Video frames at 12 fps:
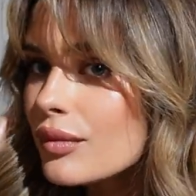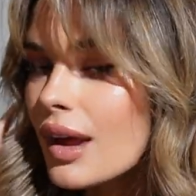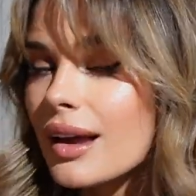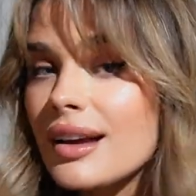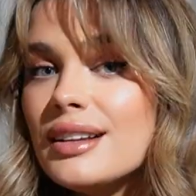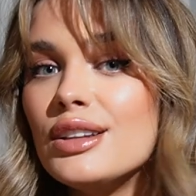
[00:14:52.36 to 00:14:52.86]

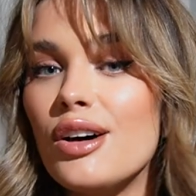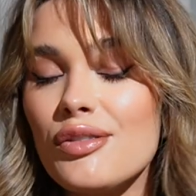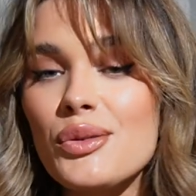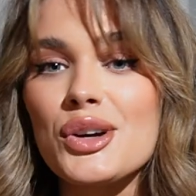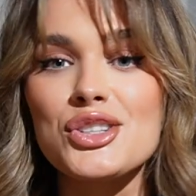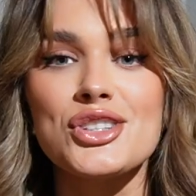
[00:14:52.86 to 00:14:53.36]
I get a lot
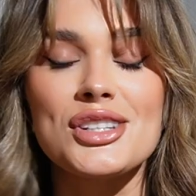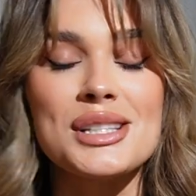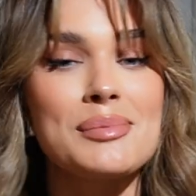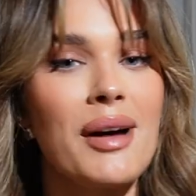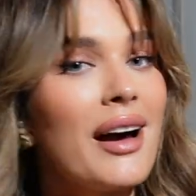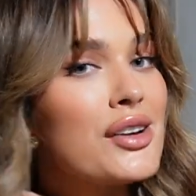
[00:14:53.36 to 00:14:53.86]
of questions
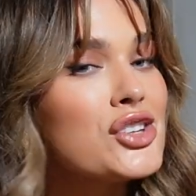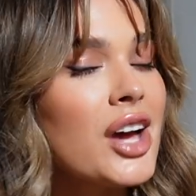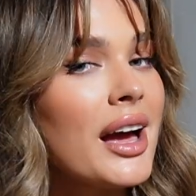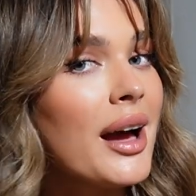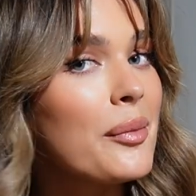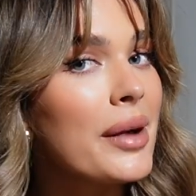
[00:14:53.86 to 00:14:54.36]
about
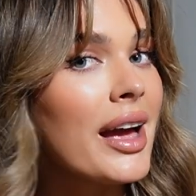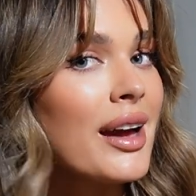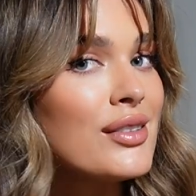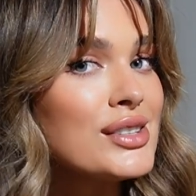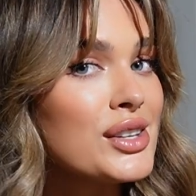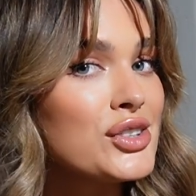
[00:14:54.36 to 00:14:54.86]
how my
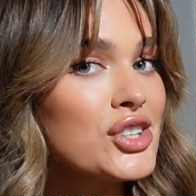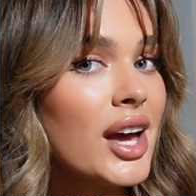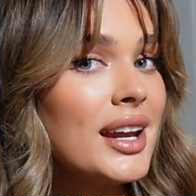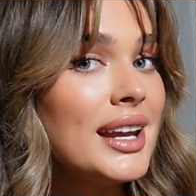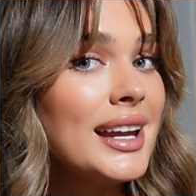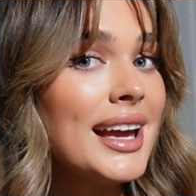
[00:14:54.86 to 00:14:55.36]
hair is so
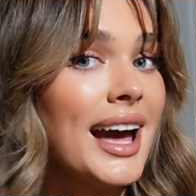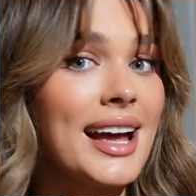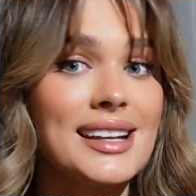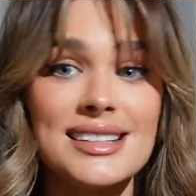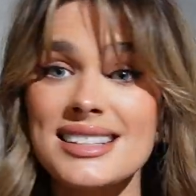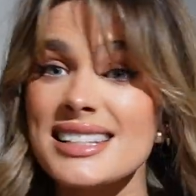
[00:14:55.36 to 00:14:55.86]
shiny,
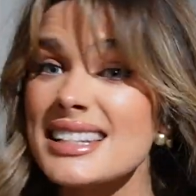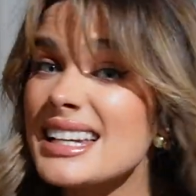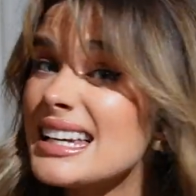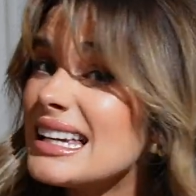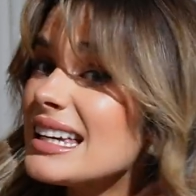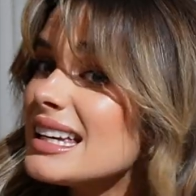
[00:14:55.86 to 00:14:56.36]
and
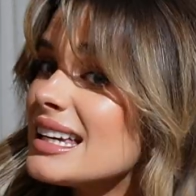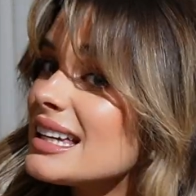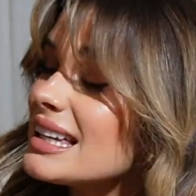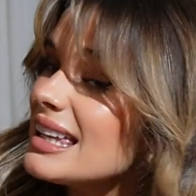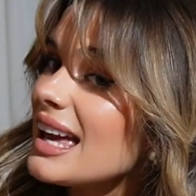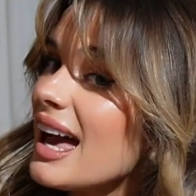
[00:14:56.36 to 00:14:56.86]

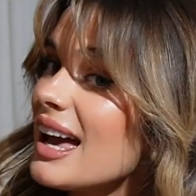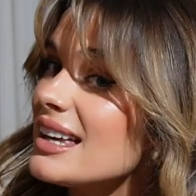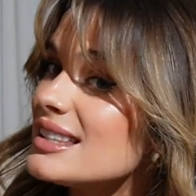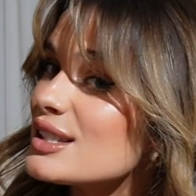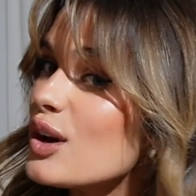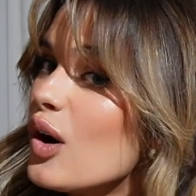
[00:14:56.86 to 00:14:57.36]
Yeah,
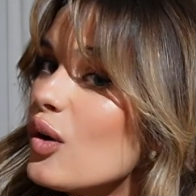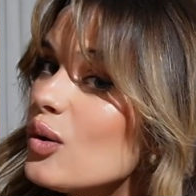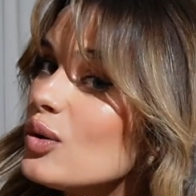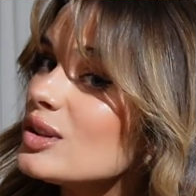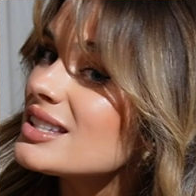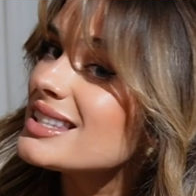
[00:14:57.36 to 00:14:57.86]
it's
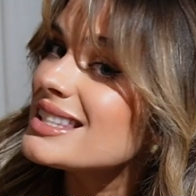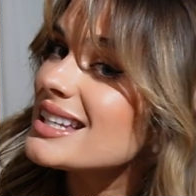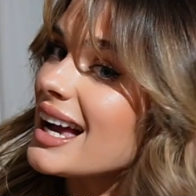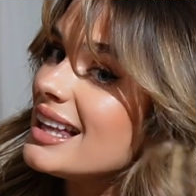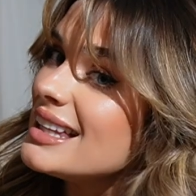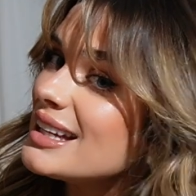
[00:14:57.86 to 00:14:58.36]
all
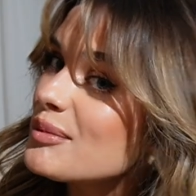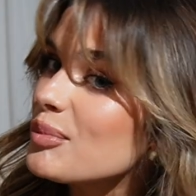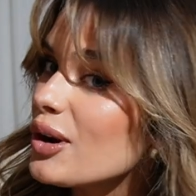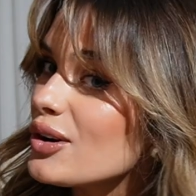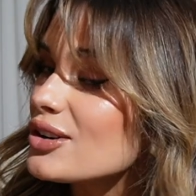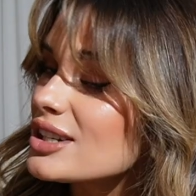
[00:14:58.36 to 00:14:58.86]
styling and
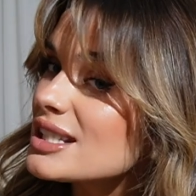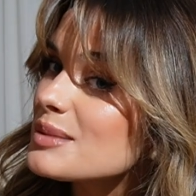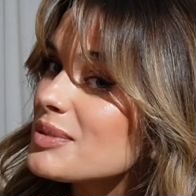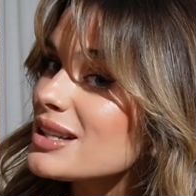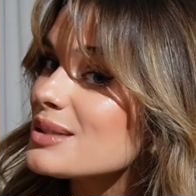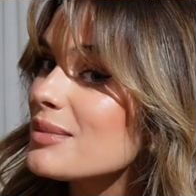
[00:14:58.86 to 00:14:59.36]
products
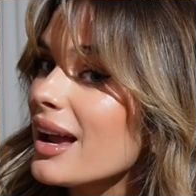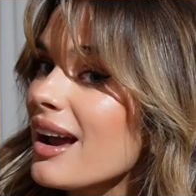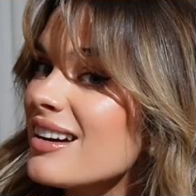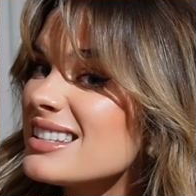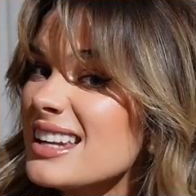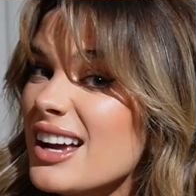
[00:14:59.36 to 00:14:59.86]
because my
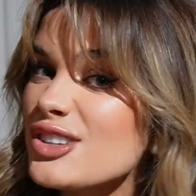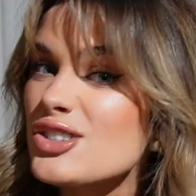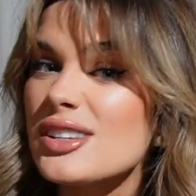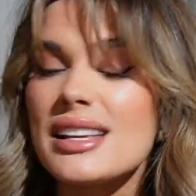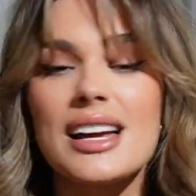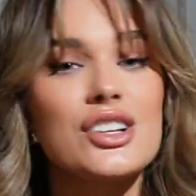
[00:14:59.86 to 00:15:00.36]
hair is
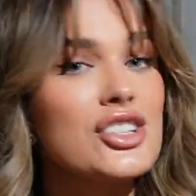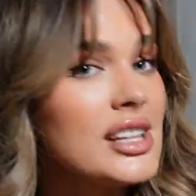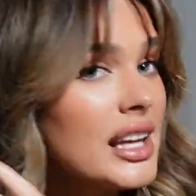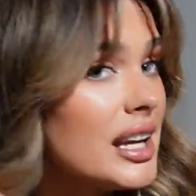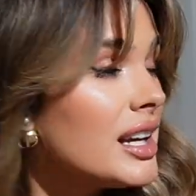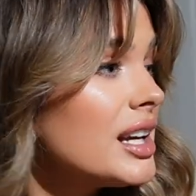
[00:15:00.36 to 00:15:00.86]
naturally
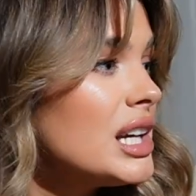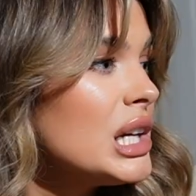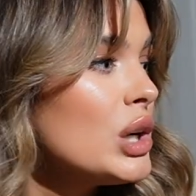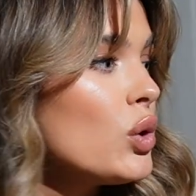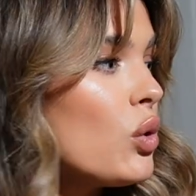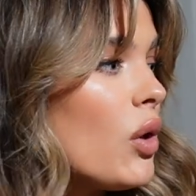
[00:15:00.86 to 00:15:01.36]
actually
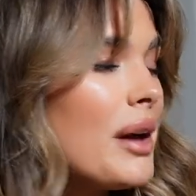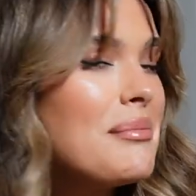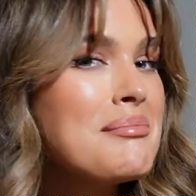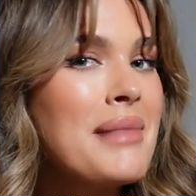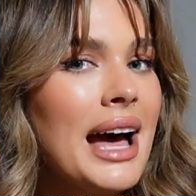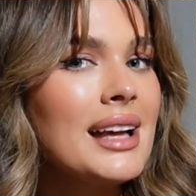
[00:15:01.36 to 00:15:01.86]

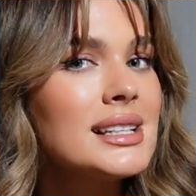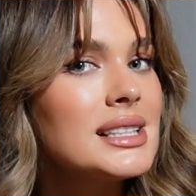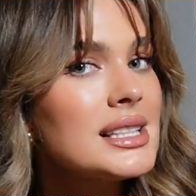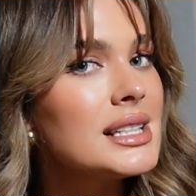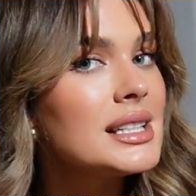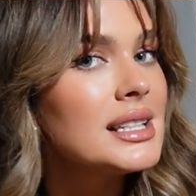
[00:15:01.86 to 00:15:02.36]
quite
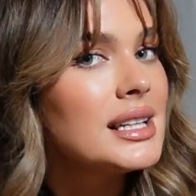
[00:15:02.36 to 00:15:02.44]
matte.